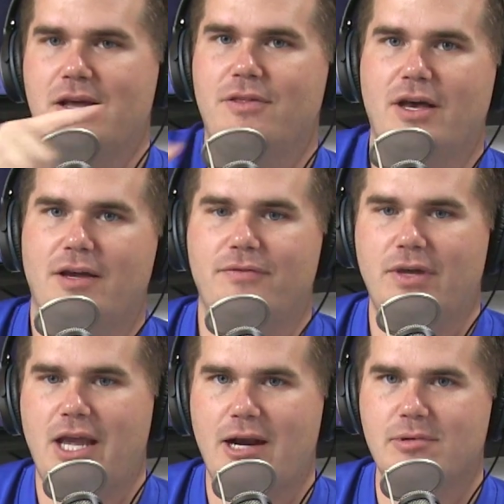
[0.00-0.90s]

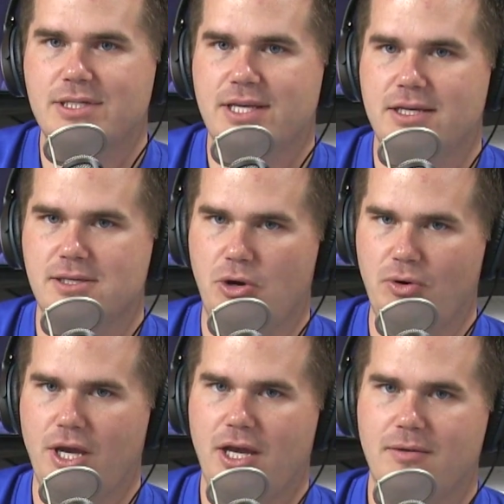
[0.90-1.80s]
the camera says,
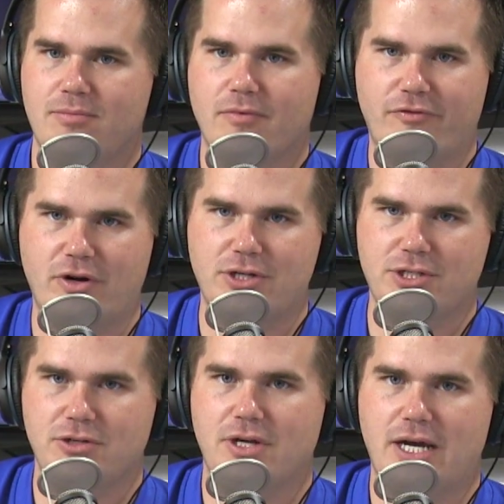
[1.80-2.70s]
okay,
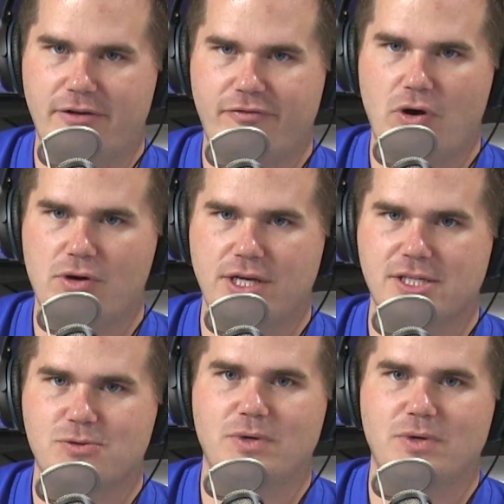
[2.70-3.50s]
first you got to focus.